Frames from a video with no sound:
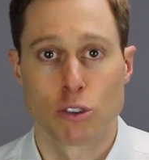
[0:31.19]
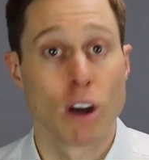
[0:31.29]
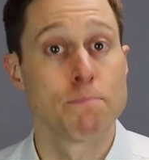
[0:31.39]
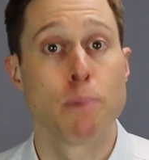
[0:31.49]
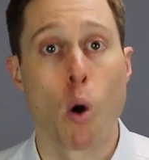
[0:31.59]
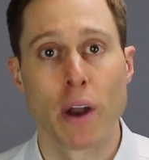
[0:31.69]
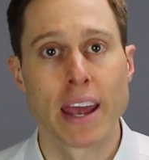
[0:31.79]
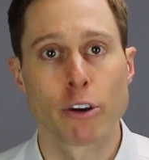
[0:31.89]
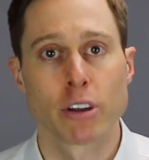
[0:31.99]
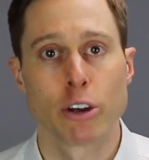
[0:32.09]
You have
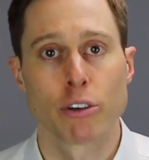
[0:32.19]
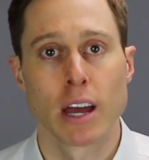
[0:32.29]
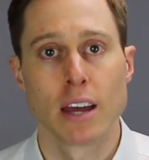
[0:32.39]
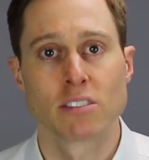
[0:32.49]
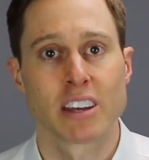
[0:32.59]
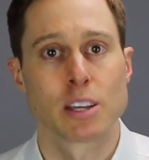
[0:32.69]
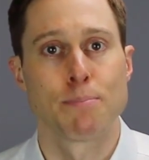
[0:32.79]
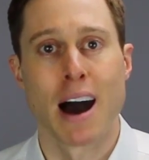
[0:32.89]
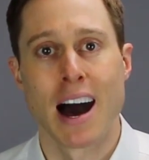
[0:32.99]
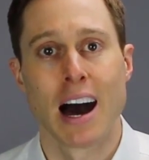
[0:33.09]
bone-anchored hearing aids like the
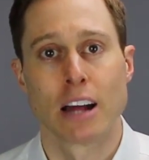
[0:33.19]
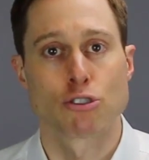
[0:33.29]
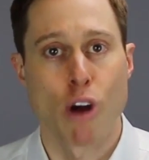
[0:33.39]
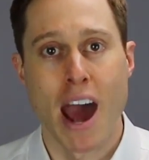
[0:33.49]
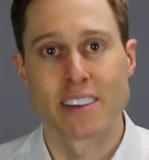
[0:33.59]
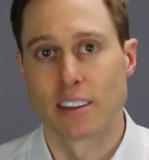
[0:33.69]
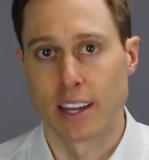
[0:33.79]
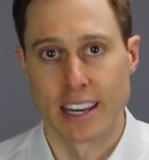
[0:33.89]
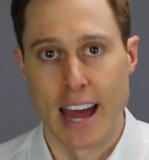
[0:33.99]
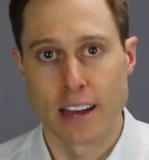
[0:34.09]
Baha Attract and
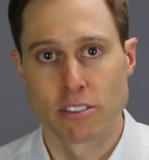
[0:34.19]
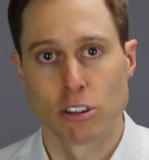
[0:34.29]
Connect,